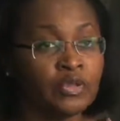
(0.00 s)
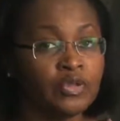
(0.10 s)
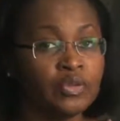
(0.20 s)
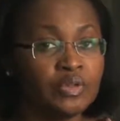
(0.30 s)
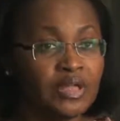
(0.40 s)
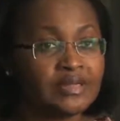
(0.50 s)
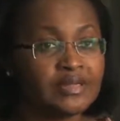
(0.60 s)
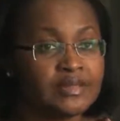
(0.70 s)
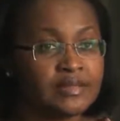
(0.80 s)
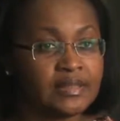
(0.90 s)
So
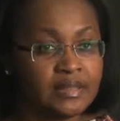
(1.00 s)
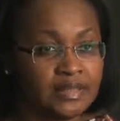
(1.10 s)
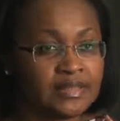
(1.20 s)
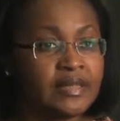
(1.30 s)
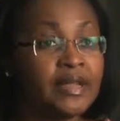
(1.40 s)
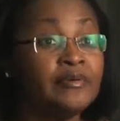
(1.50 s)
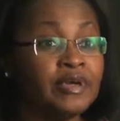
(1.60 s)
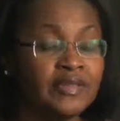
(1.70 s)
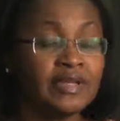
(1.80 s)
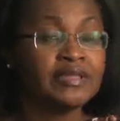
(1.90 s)
yes, it's an area
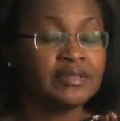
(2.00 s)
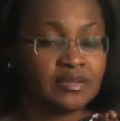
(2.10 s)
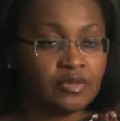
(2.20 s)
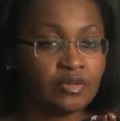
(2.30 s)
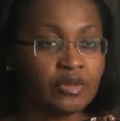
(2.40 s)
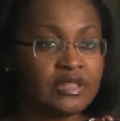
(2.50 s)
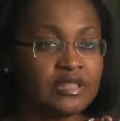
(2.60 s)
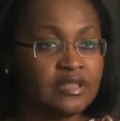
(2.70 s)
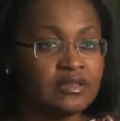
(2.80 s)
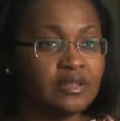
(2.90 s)
that is
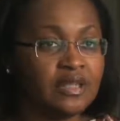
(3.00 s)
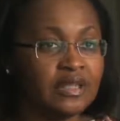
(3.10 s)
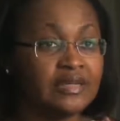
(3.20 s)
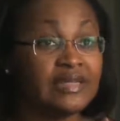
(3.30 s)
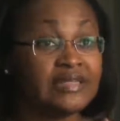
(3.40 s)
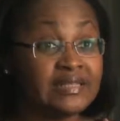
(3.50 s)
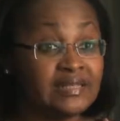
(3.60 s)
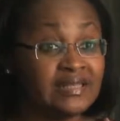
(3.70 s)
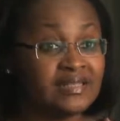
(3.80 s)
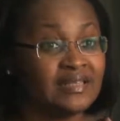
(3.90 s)
still
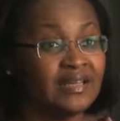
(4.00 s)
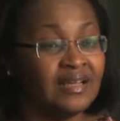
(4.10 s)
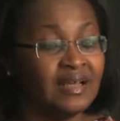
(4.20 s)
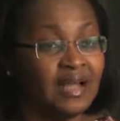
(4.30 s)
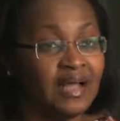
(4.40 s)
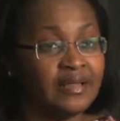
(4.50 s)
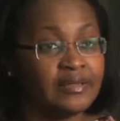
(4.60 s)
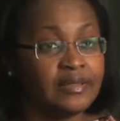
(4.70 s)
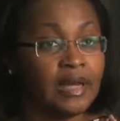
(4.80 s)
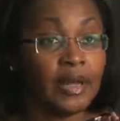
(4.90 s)
nascent,
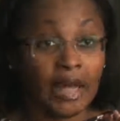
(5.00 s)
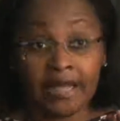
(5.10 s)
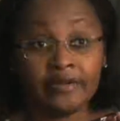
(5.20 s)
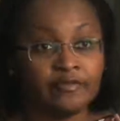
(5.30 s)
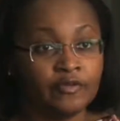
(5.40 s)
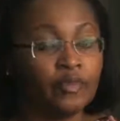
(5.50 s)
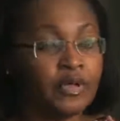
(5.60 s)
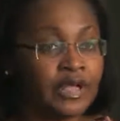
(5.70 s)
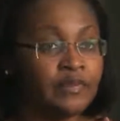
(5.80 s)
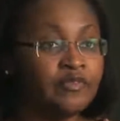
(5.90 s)
and I, for
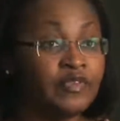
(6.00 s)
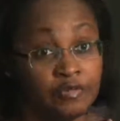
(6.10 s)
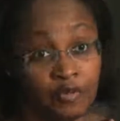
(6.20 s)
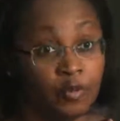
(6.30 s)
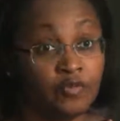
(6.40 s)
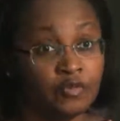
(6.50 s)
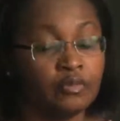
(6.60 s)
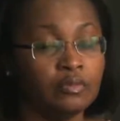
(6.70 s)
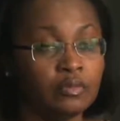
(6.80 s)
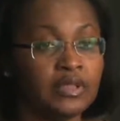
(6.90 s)
one, I'm very hopeful
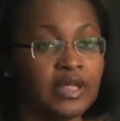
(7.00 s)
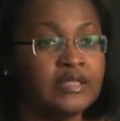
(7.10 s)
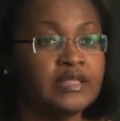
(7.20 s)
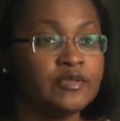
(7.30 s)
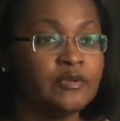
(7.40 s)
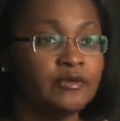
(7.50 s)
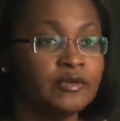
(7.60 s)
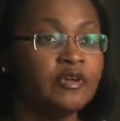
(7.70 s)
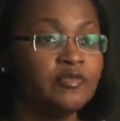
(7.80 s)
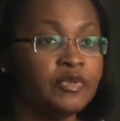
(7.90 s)
that this
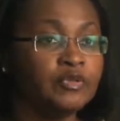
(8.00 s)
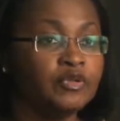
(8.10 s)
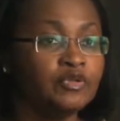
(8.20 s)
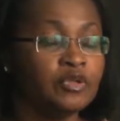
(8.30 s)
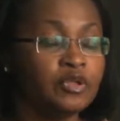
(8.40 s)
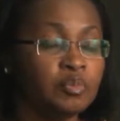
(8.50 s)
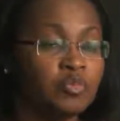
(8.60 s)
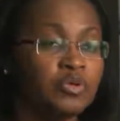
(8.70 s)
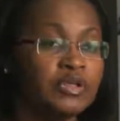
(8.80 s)
current government will do a lot more.